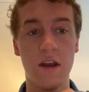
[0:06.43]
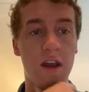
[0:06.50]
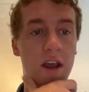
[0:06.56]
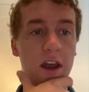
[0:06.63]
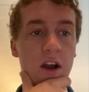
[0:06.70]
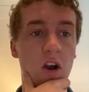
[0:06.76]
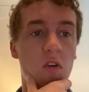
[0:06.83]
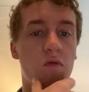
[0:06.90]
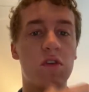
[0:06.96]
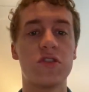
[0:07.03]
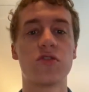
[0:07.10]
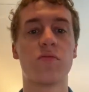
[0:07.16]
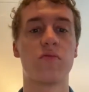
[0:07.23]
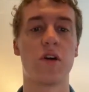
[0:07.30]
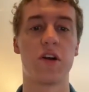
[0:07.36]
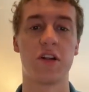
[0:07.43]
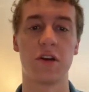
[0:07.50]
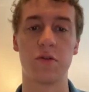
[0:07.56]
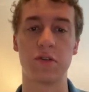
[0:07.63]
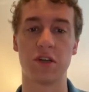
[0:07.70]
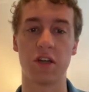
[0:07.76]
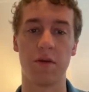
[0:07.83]
And our original project
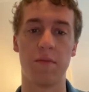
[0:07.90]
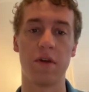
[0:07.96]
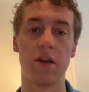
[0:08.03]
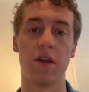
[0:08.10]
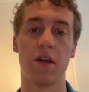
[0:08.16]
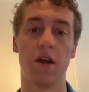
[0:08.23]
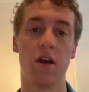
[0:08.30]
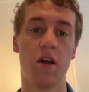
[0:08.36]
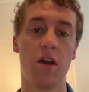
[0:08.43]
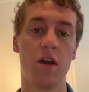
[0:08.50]
was going to be